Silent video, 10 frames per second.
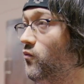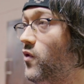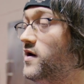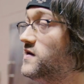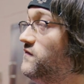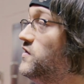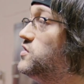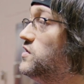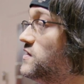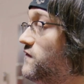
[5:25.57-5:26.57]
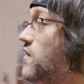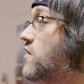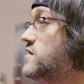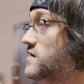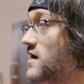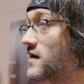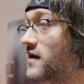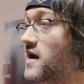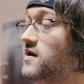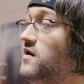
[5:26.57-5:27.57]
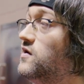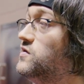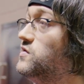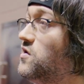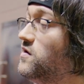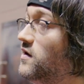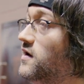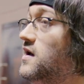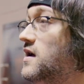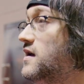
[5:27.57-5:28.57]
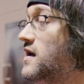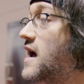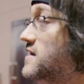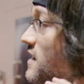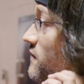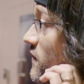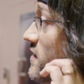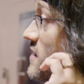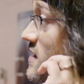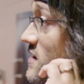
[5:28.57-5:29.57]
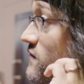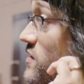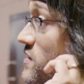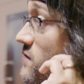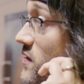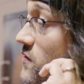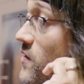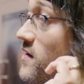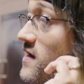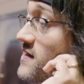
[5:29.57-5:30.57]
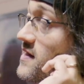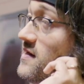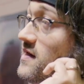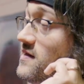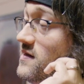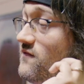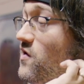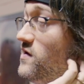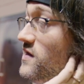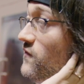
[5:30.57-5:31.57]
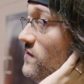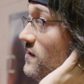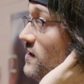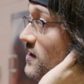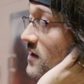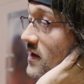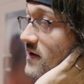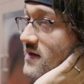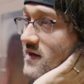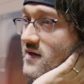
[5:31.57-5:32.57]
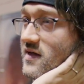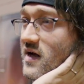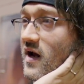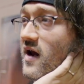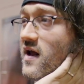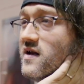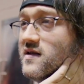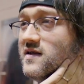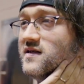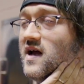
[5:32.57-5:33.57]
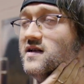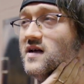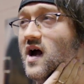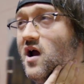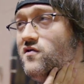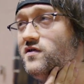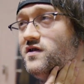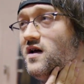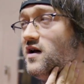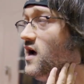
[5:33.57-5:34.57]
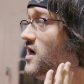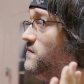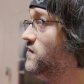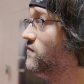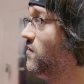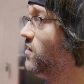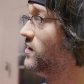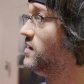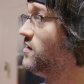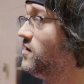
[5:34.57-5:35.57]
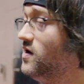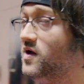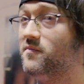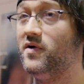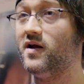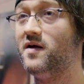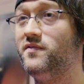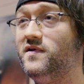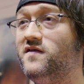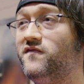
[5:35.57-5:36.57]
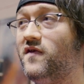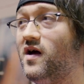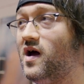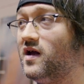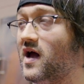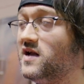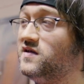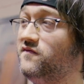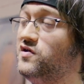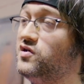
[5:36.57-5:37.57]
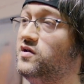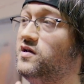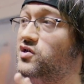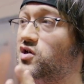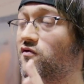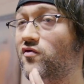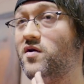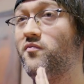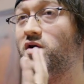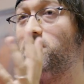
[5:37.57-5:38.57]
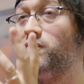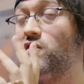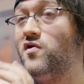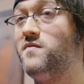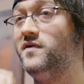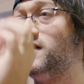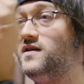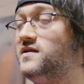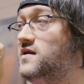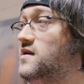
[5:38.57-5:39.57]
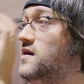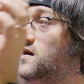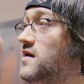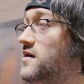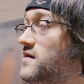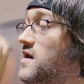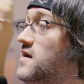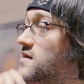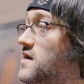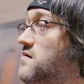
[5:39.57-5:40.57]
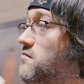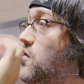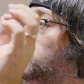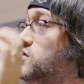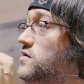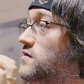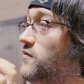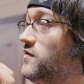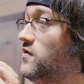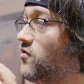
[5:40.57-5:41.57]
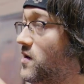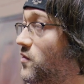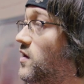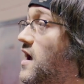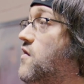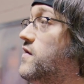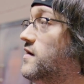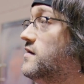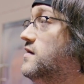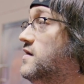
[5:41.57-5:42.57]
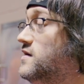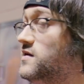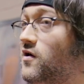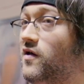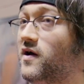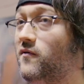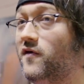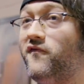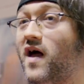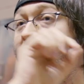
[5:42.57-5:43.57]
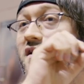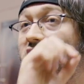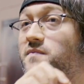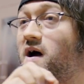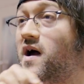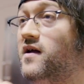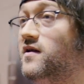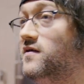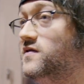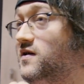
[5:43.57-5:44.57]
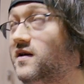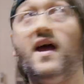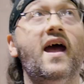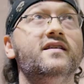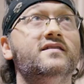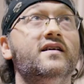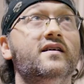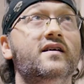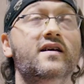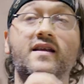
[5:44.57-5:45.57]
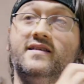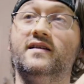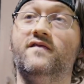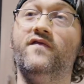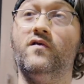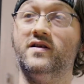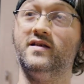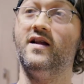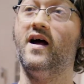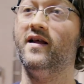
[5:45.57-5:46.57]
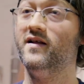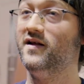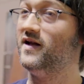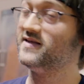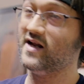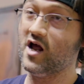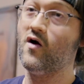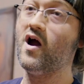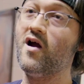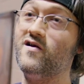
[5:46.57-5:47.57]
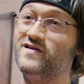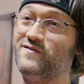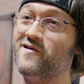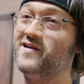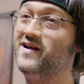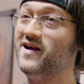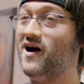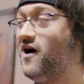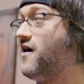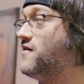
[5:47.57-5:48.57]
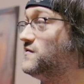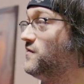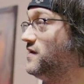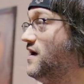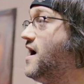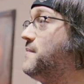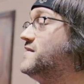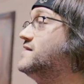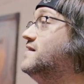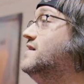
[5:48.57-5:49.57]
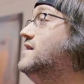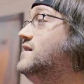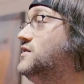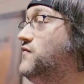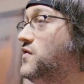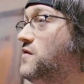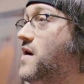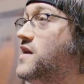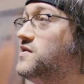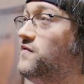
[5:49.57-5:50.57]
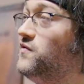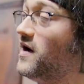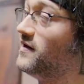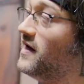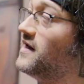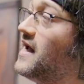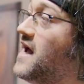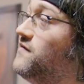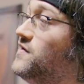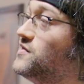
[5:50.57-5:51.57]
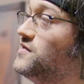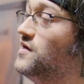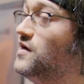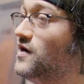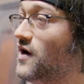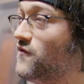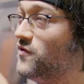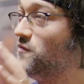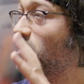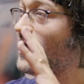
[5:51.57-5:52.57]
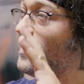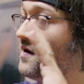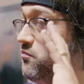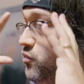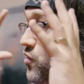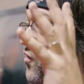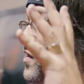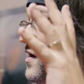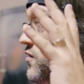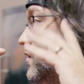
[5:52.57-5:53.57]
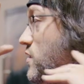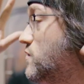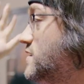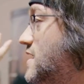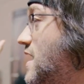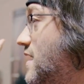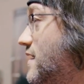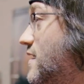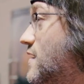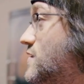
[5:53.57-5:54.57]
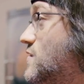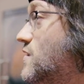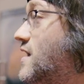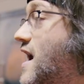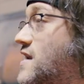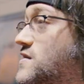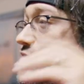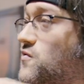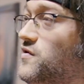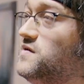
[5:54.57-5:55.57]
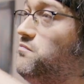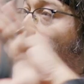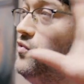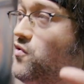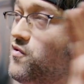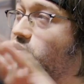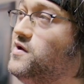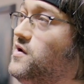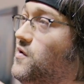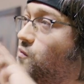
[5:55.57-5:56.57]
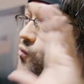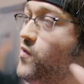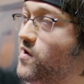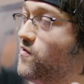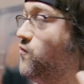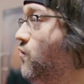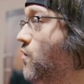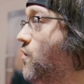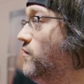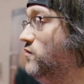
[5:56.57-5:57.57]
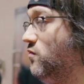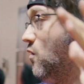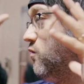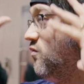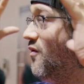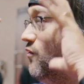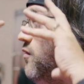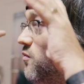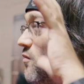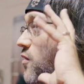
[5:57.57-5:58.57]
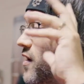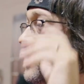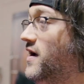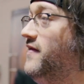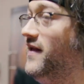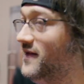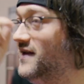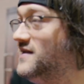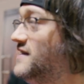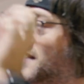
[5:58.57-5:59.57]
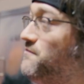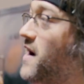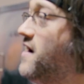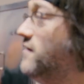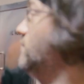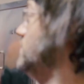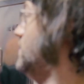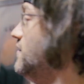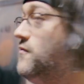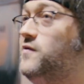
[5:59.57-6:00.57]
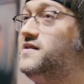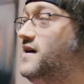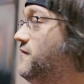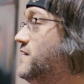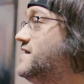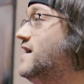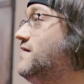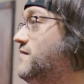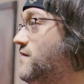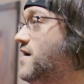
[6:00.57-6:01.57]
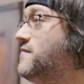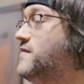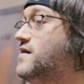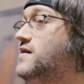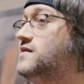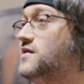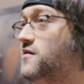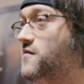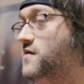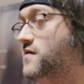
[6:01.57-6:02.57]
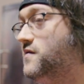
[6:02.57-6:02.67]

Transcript: What its vision as far as like light you concern. Like cats have fantastic vision, but the way they see things is very different. And this is you're gonna get into the science. I understand I could be wrong here, but I believe uh, cats' vision is generally pretty blurry, but they see things in motion with incredible clarity. So like when a fly goes by, you see a cat just like instantly focus in on it. That's not how eyes work. eyes work the opposite. So if you can imagine if you had like cat vision everything would be kind of like blurry, and you wouldn't understand anything because you're a cat. So you're in this blurry, weird world. Blah blah blah blah blah blah. blah. And, like things just sit by it. What's that? What's that? What's that? Right. So